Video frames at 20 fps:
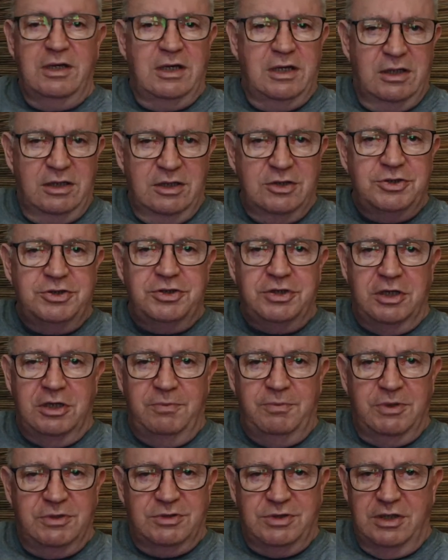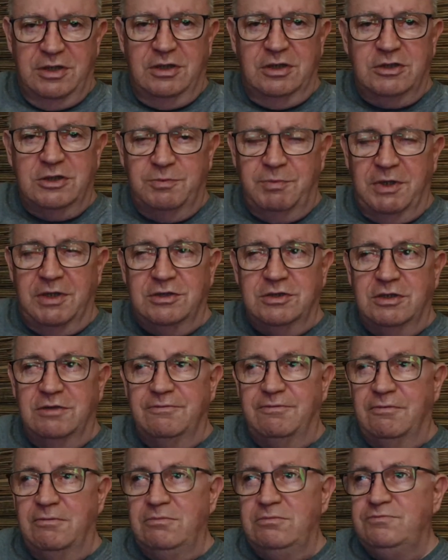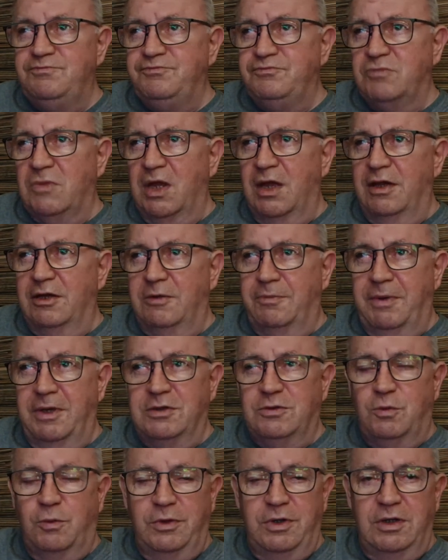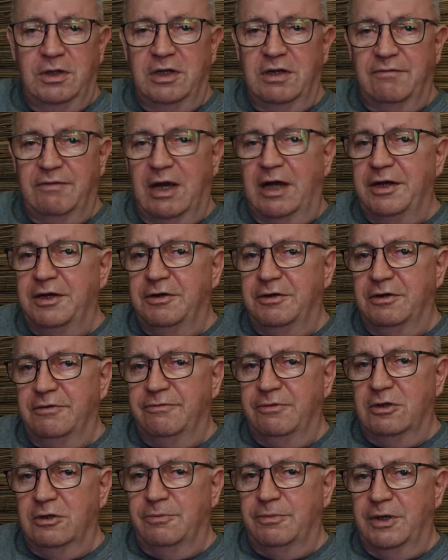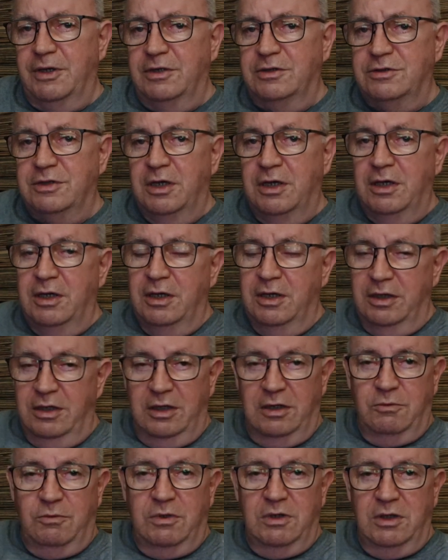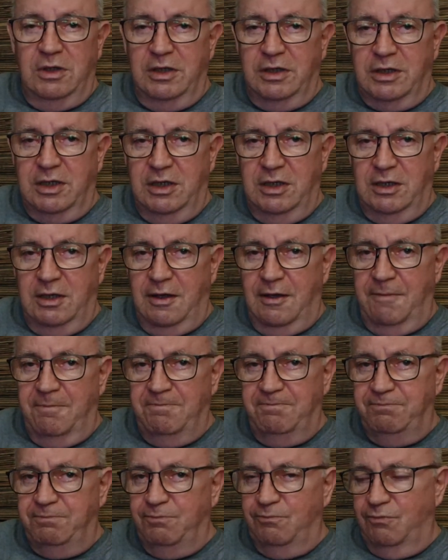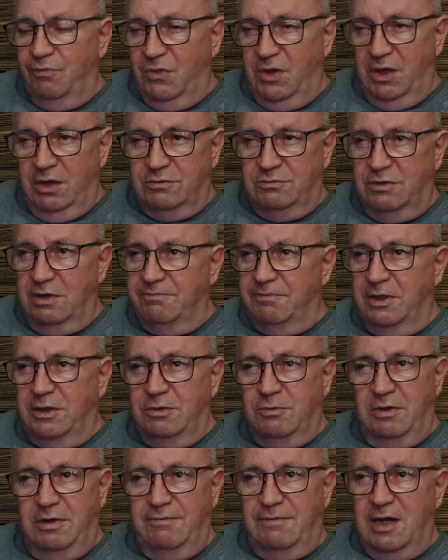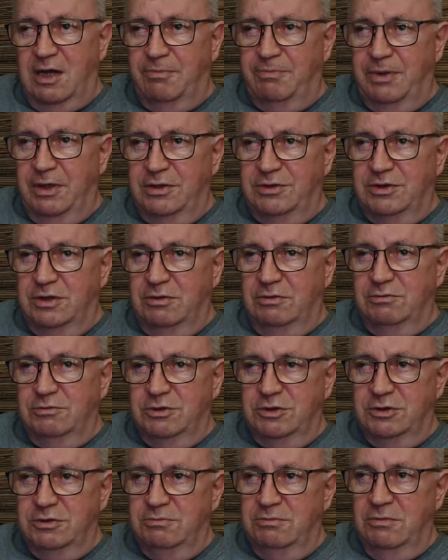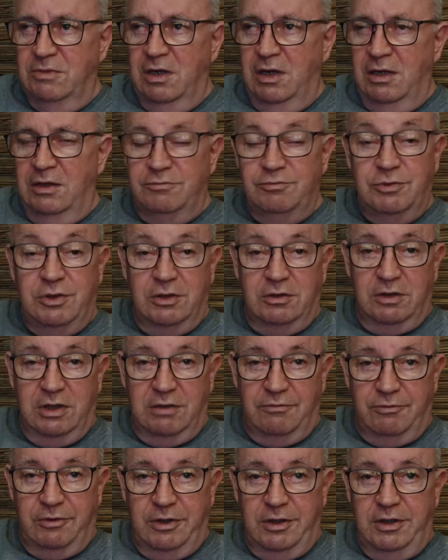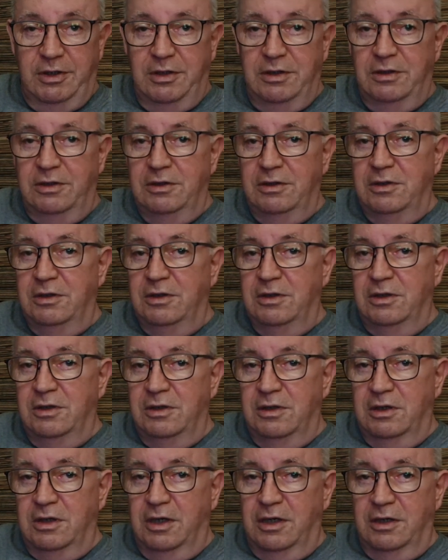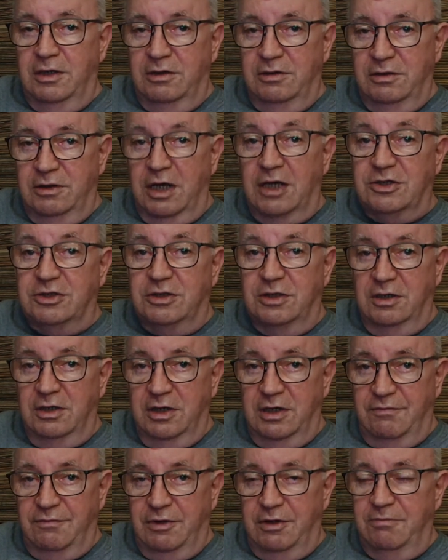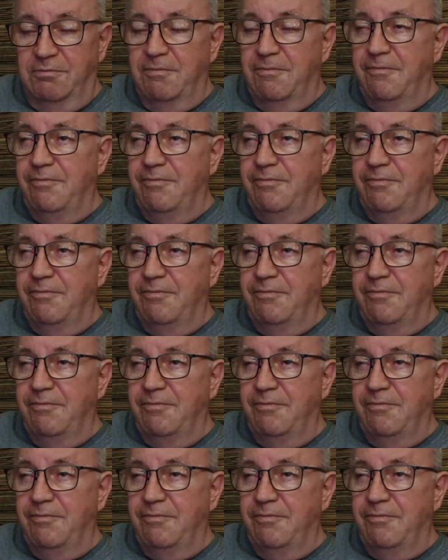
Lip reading: And it's cheap, it's inexpensive. It depends where you live out here in the Philippines. Here we're lucky, roughly 25 pesos delivery. That's delivered.